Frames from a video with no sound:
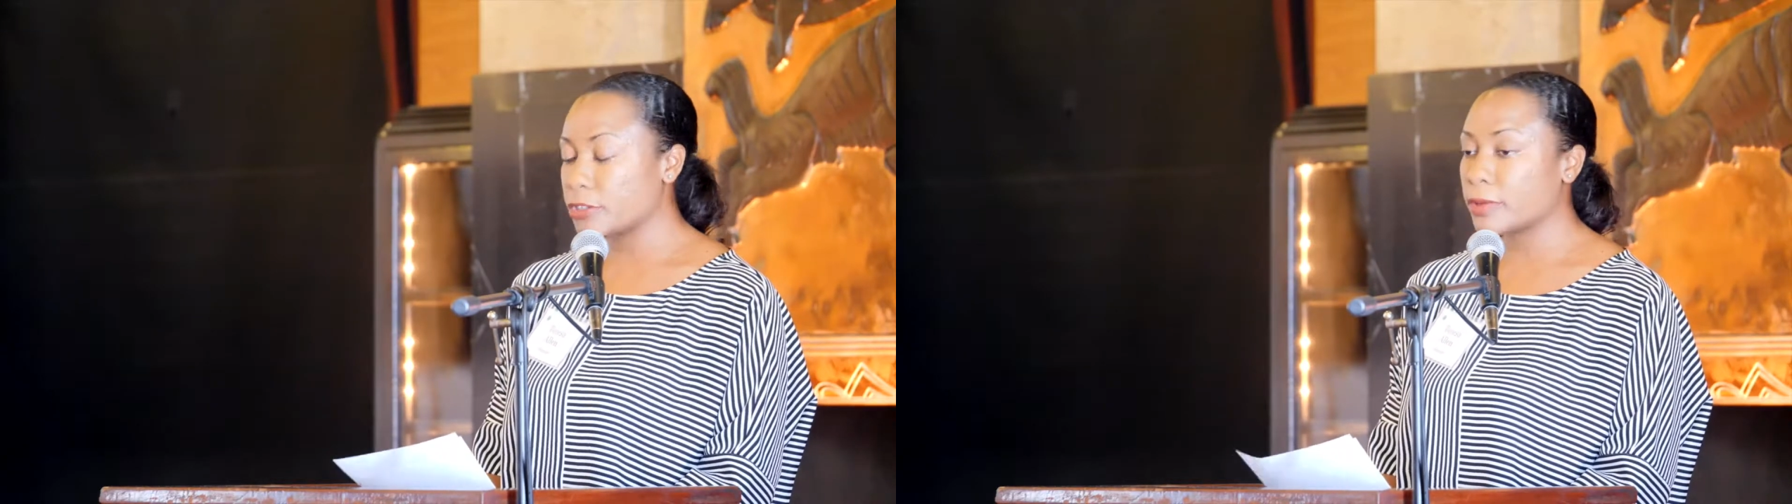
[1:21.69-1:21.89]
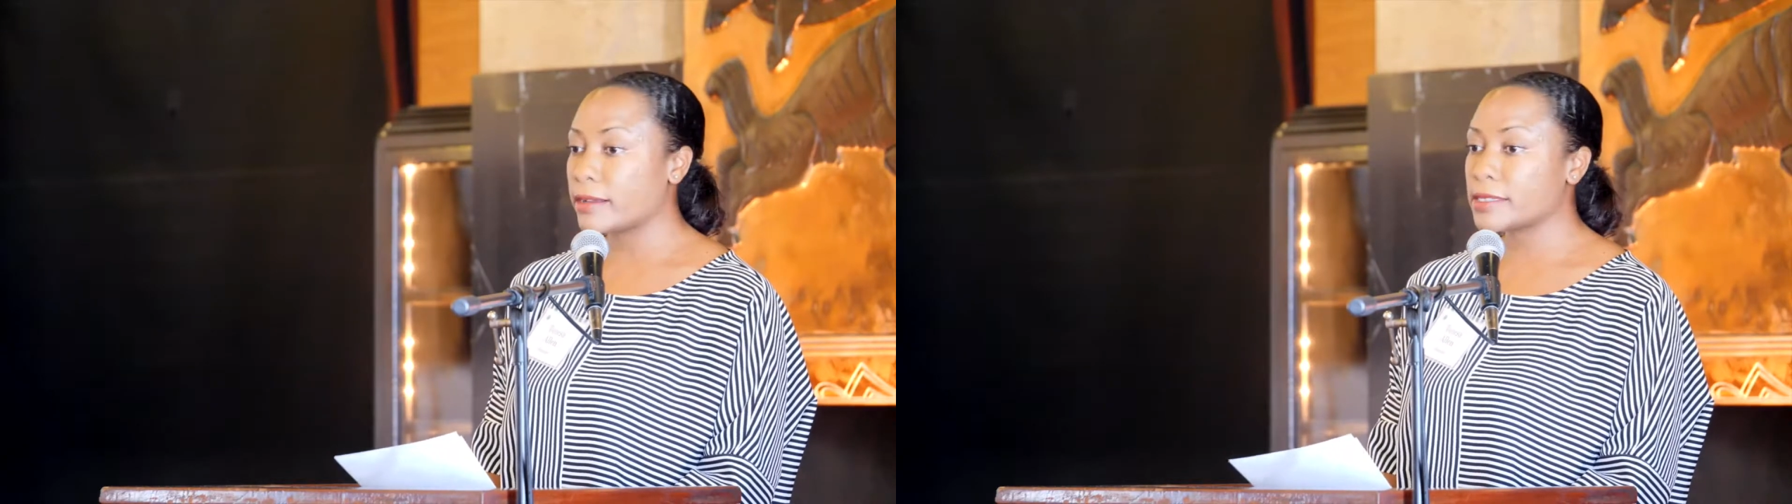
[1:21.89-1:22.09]

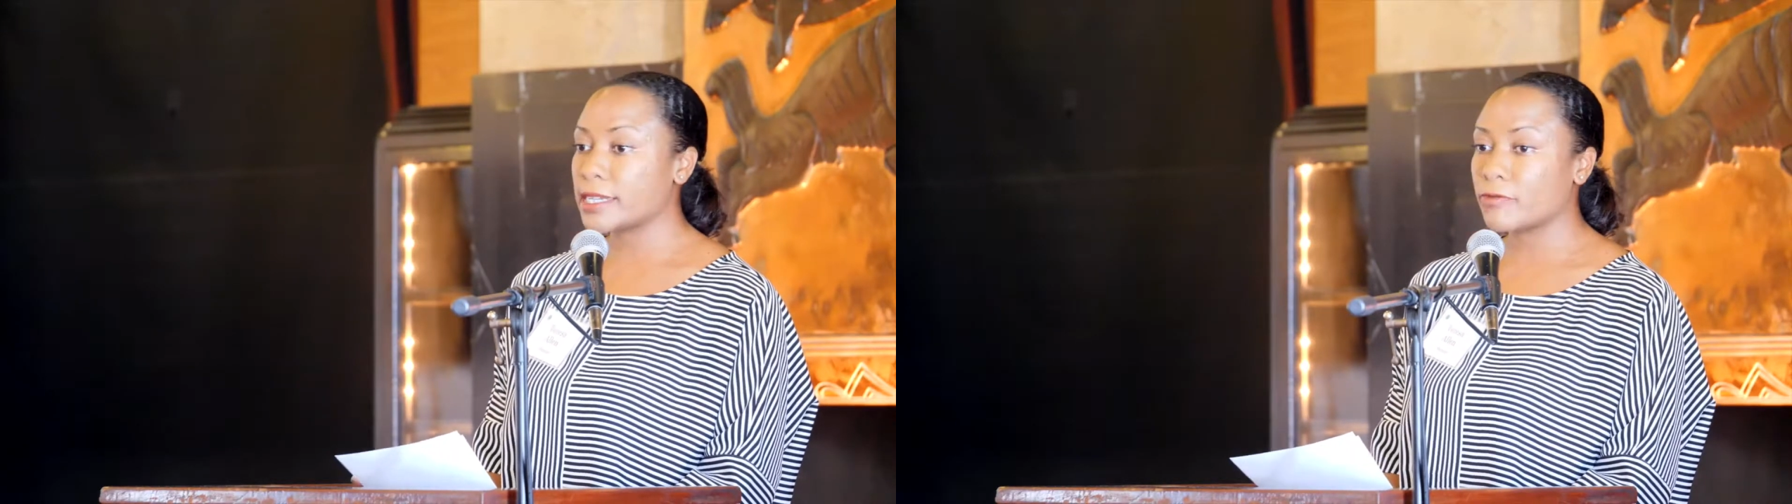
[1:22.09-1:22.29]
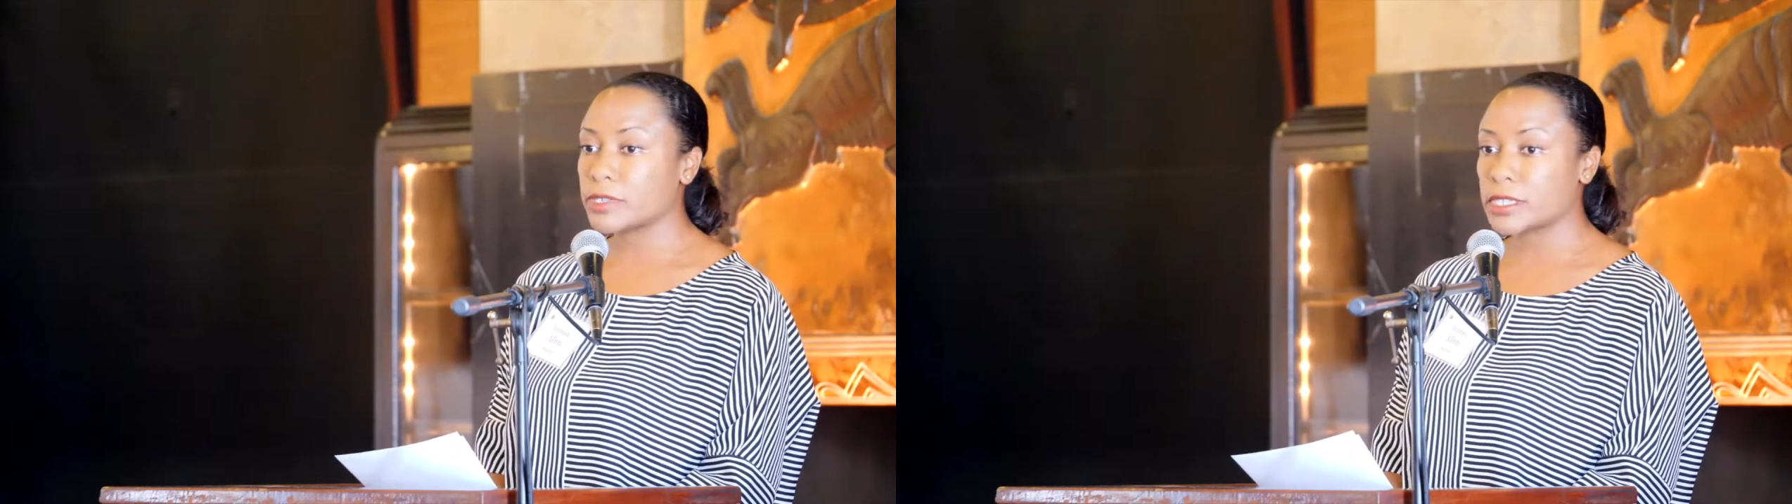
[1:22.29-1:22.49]
throughout
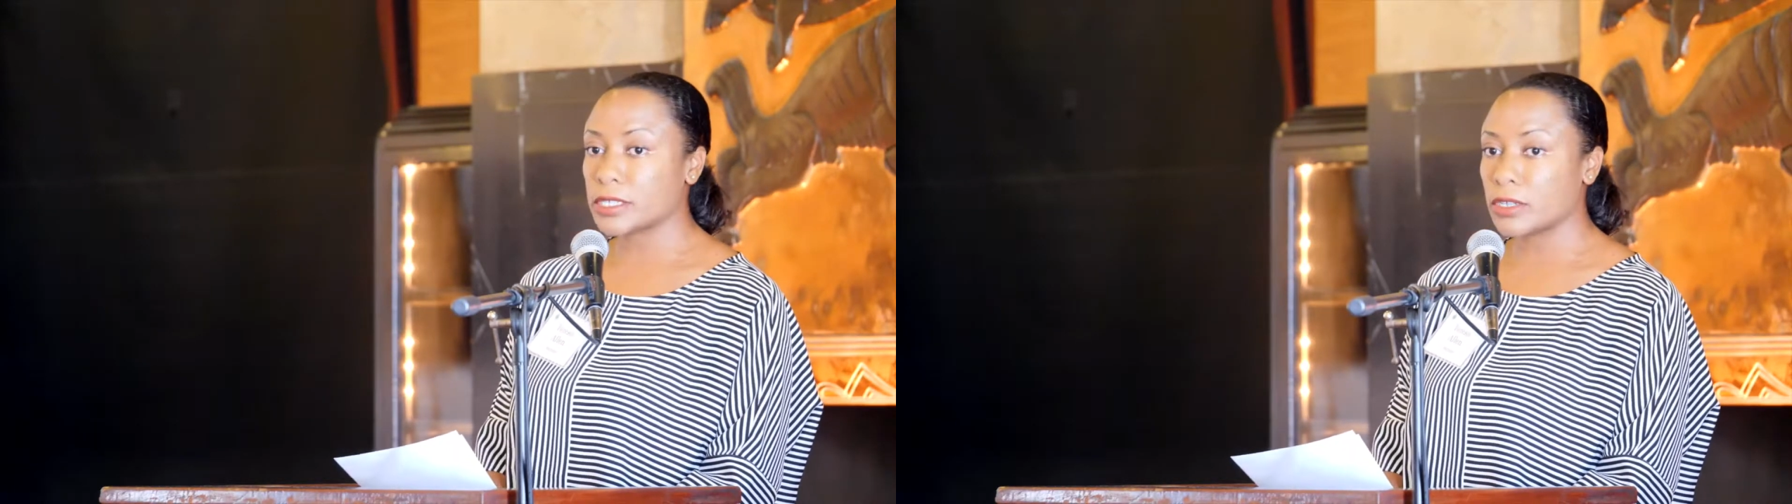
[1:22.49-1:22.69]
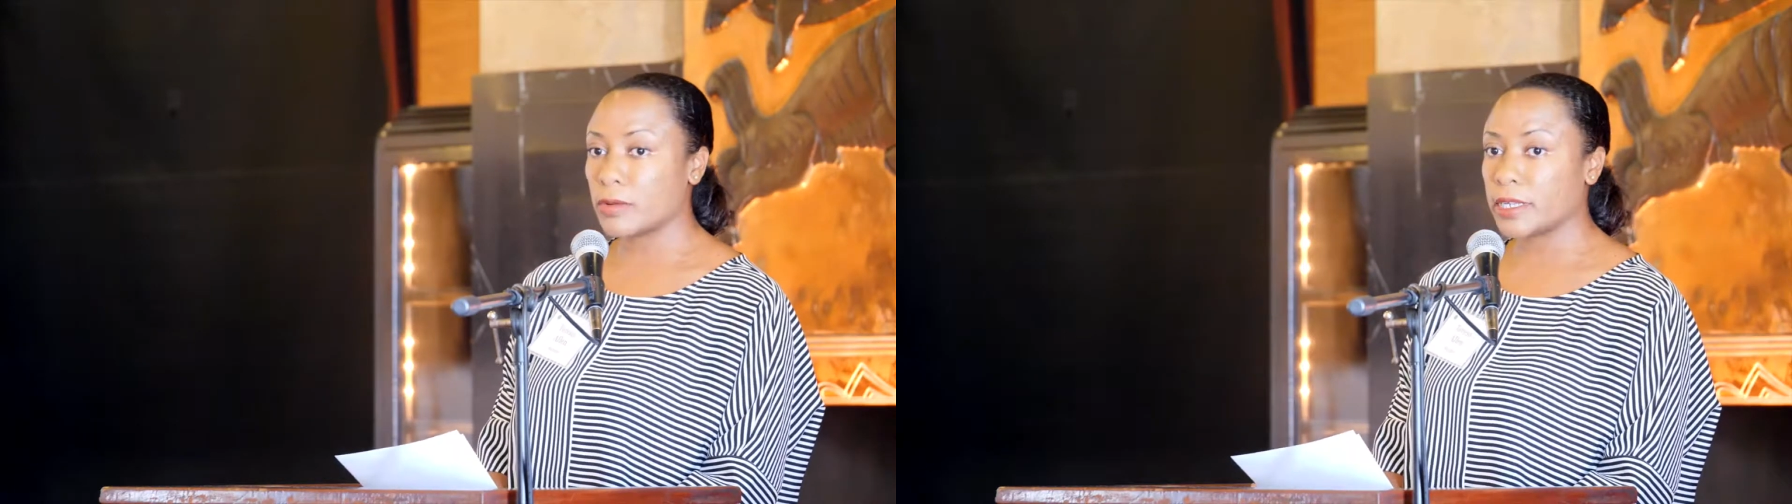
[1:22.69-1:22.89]
San
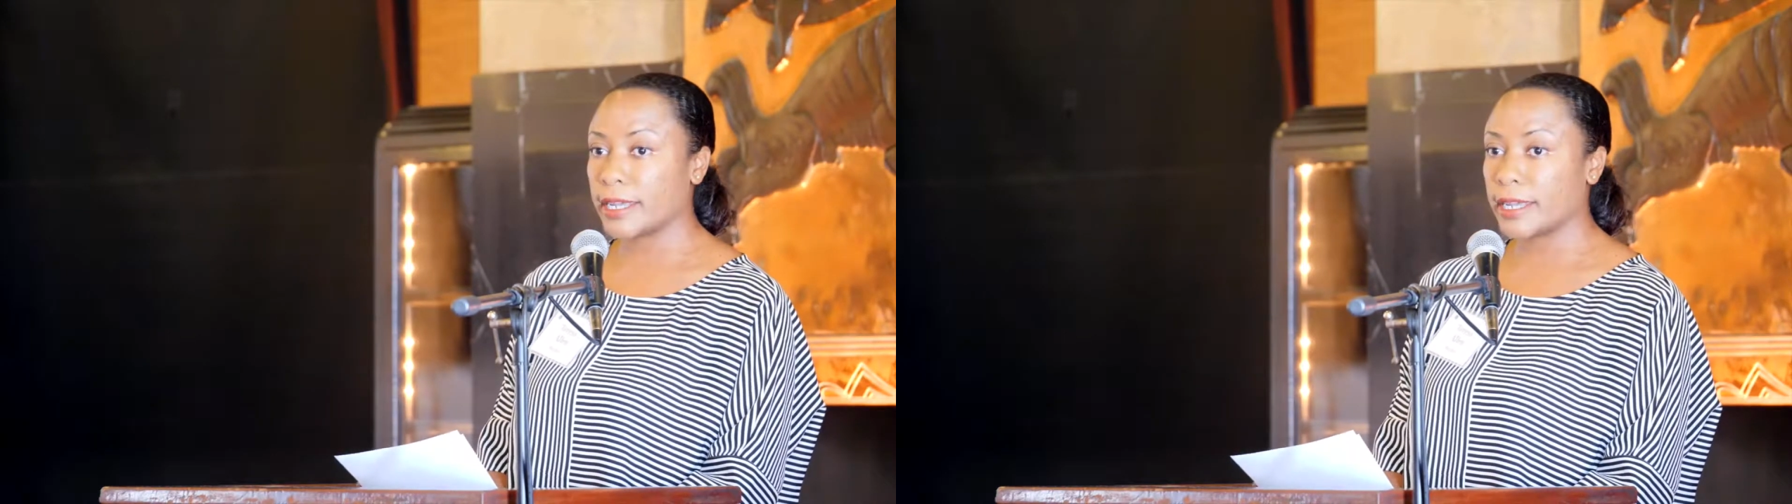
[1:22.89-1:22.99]
Francisco